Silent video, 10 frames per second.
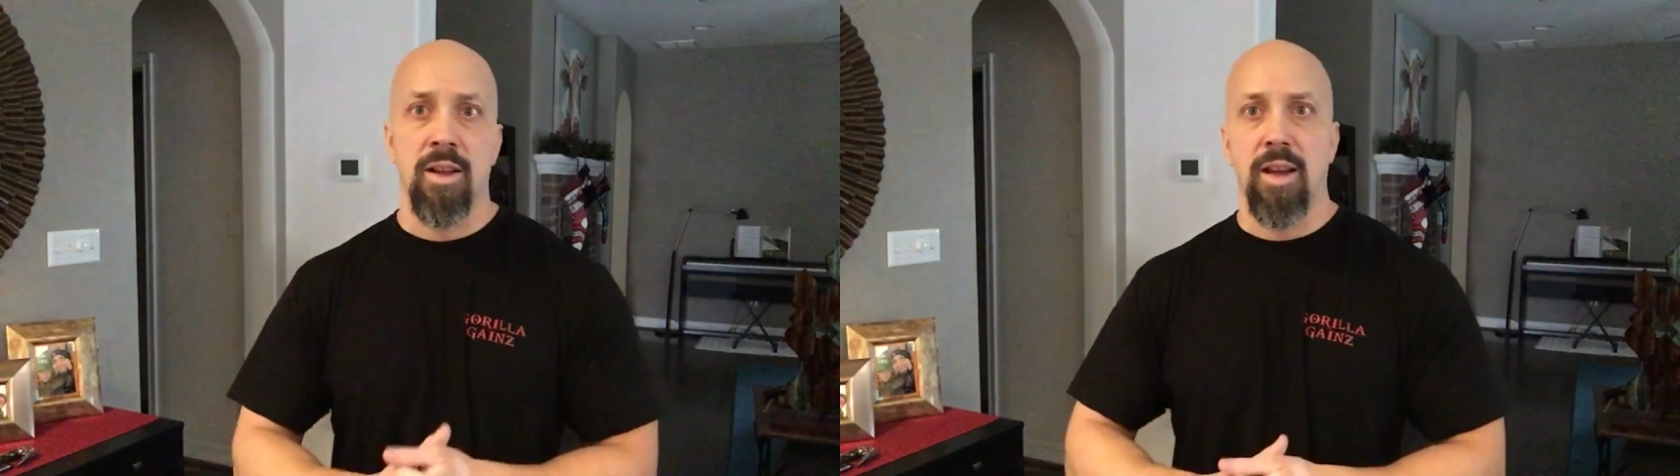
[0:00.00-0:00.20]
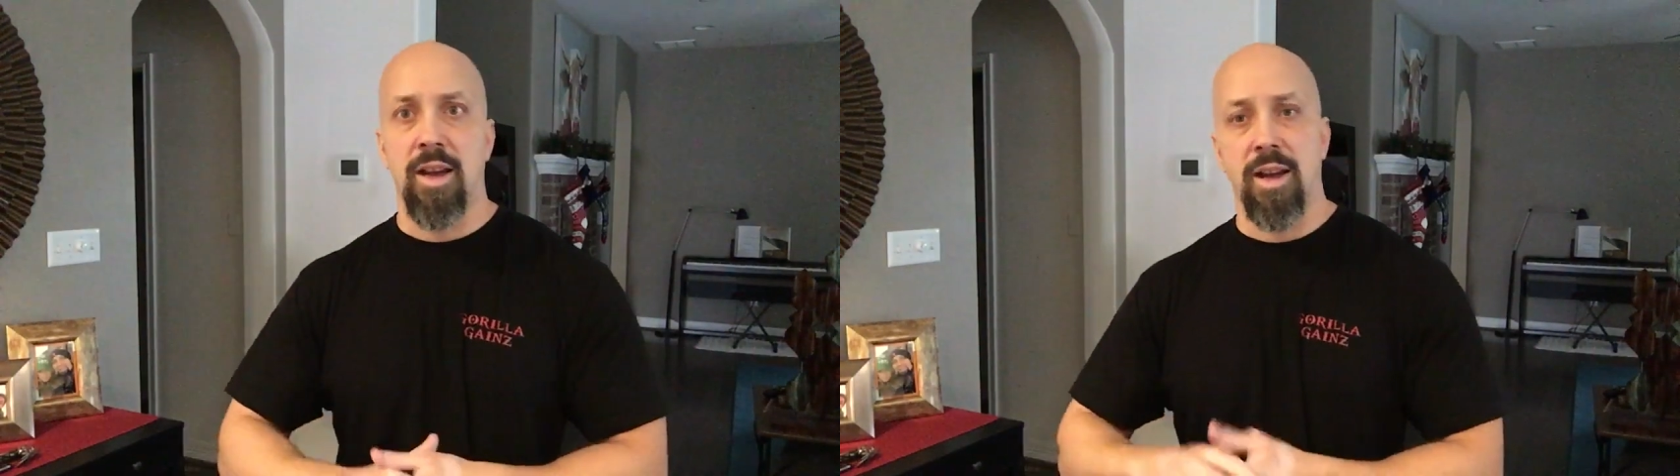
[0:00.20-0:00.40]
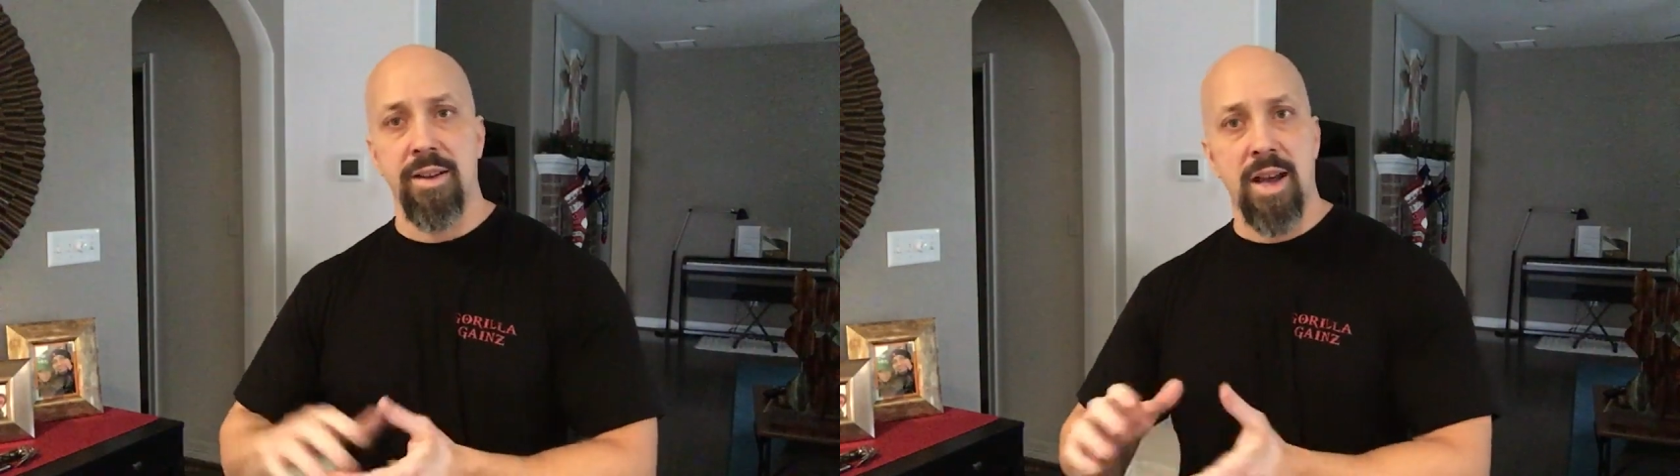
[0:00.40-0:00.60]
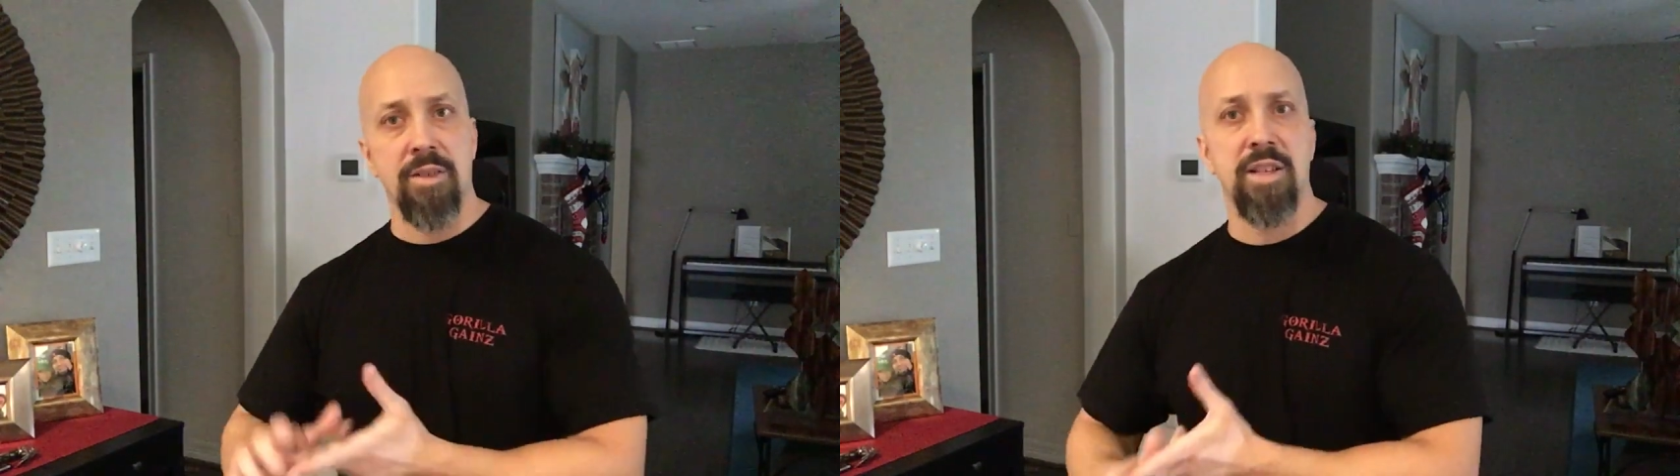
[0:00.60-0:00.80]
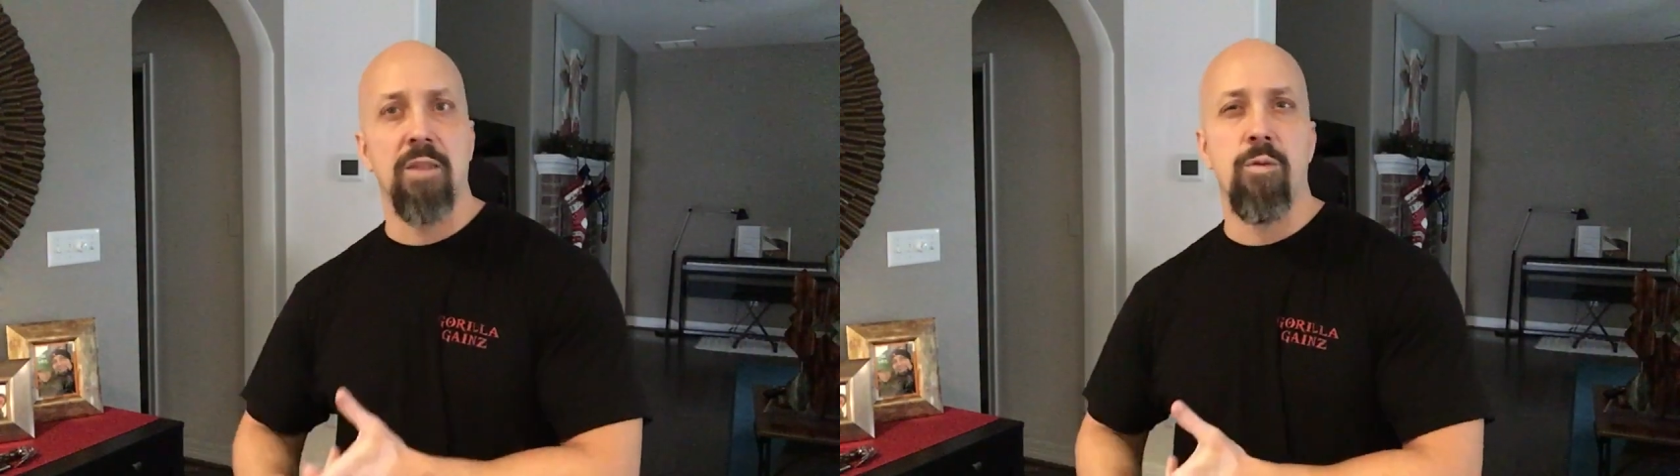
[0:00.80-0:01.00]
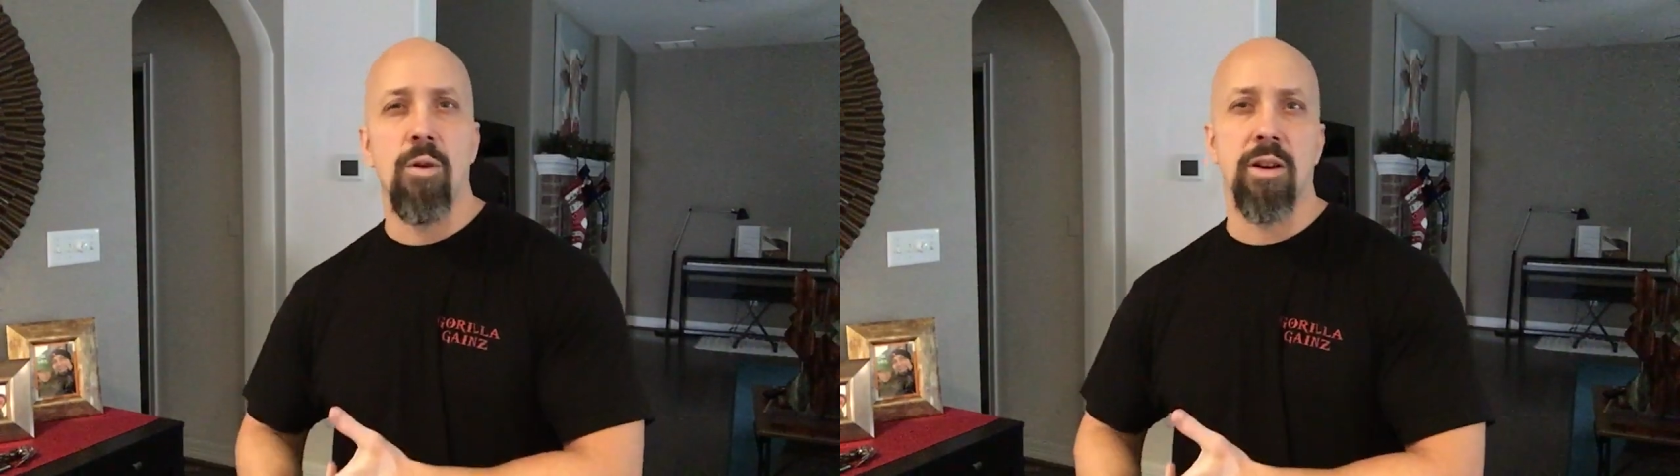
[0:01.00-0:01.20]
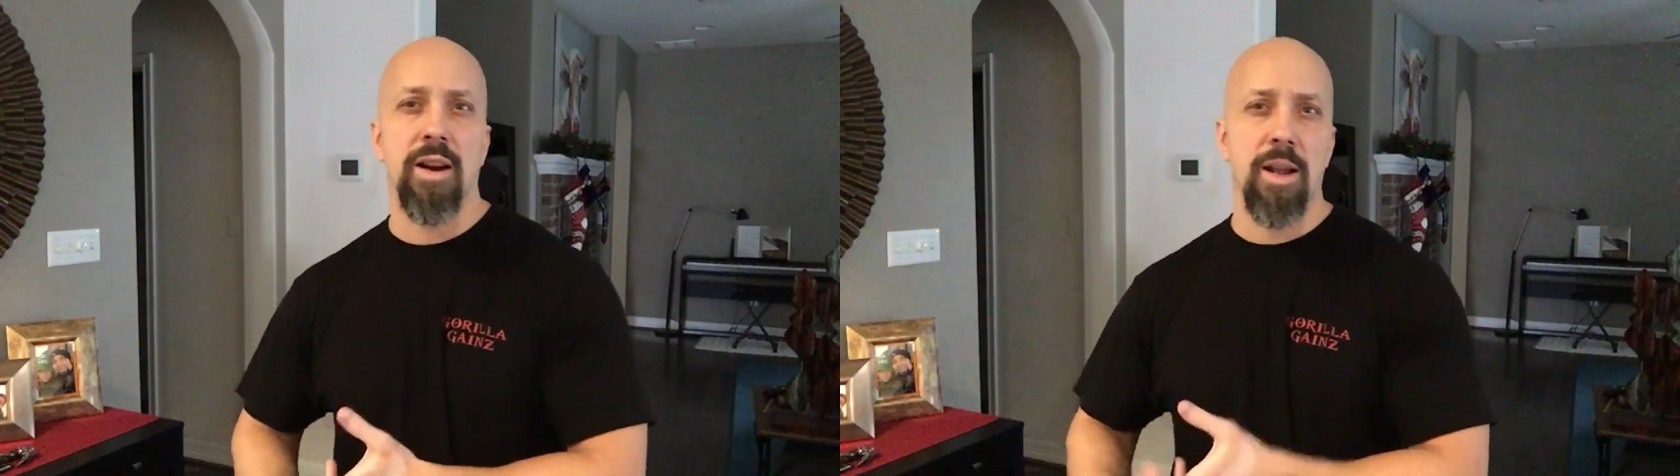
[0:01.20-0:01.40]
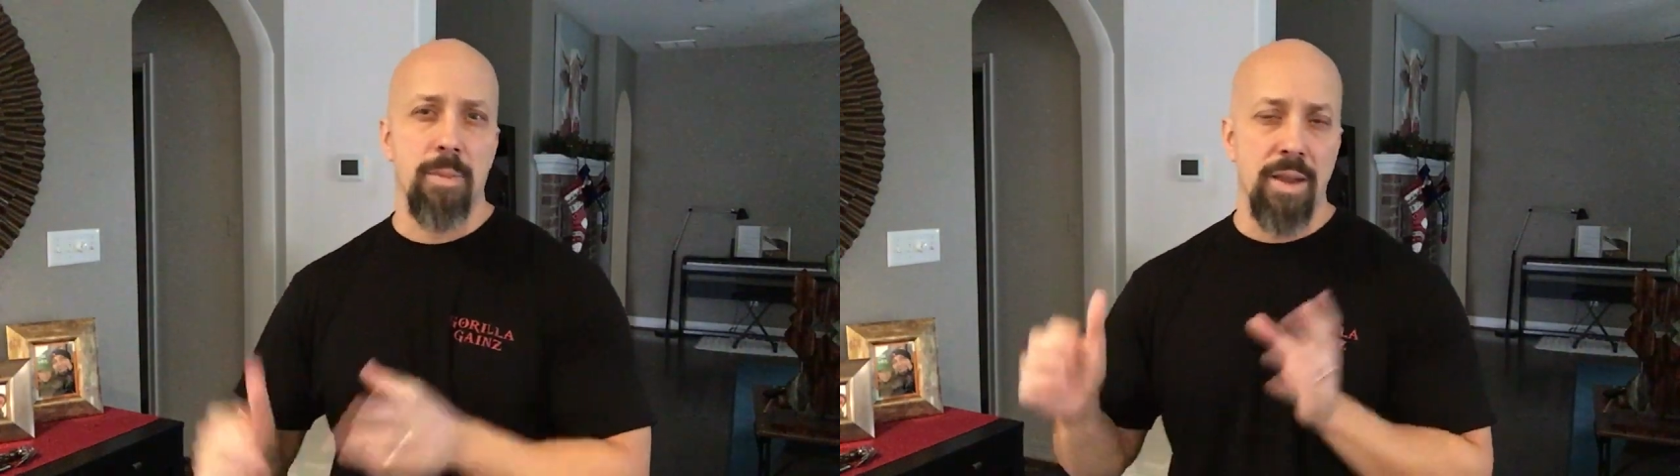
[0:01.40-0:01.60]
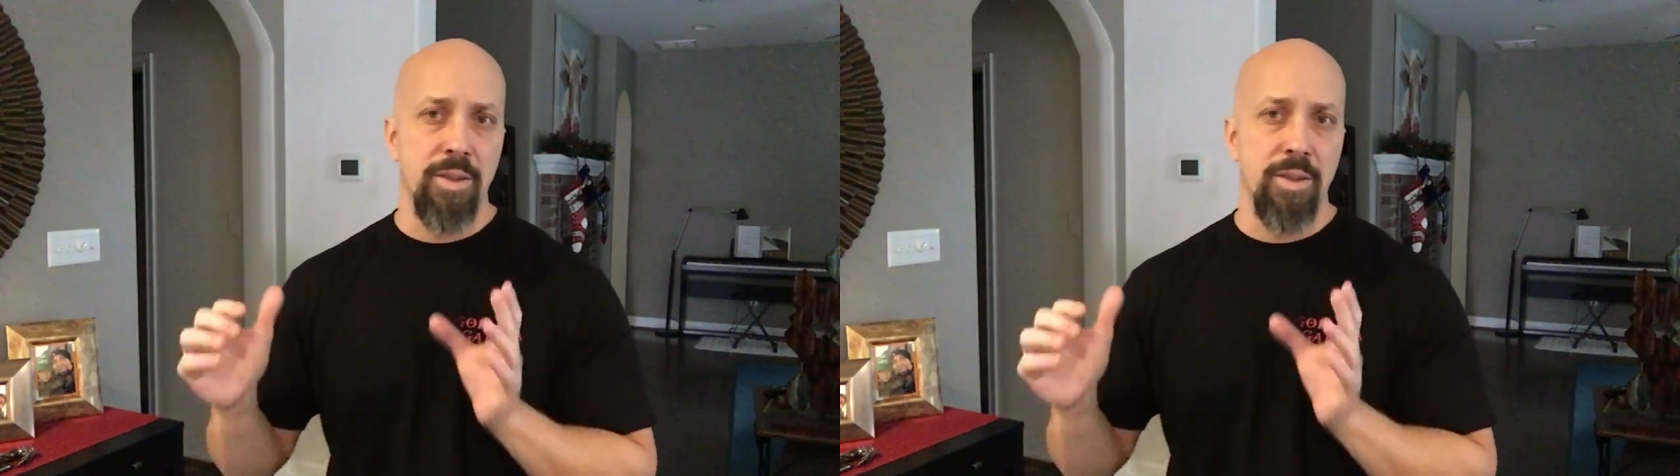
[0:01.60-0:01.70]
And now Dave Warner. And I